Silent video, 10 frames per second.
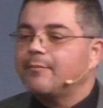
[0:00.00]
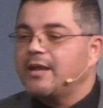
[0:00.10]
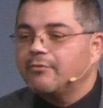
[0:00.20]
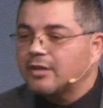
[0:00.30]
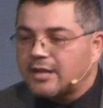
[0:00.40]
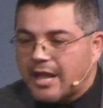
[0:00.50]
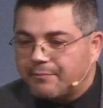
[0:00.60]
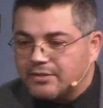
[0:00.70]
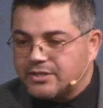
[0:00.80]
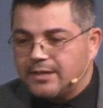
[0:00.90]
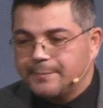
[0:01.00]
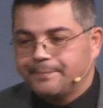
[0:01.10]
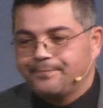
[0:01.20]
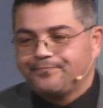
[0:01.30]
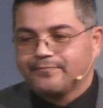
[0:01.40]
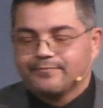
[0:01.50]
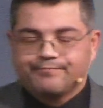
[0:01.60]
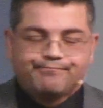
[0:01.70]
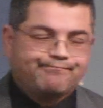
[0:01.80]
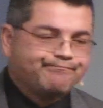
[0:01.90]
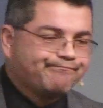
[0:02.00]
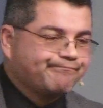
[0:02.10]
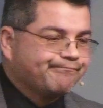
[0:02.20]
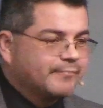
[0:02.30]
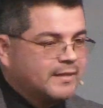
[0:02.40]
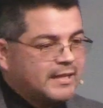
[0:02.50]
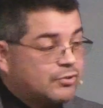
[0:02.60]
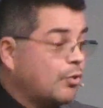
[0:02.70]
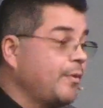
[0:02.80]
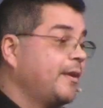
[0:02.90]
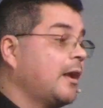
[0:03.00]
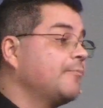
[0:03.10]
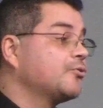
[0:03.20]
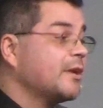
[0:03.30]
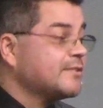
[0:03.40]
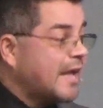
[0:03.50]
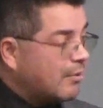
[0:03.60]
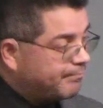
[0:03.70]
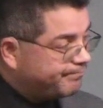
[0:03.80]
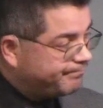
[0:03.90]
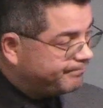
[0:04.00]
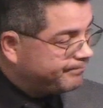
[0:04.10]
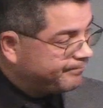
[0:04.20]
you're not going to be able to accomplish it. Amen. And so we become stressed out.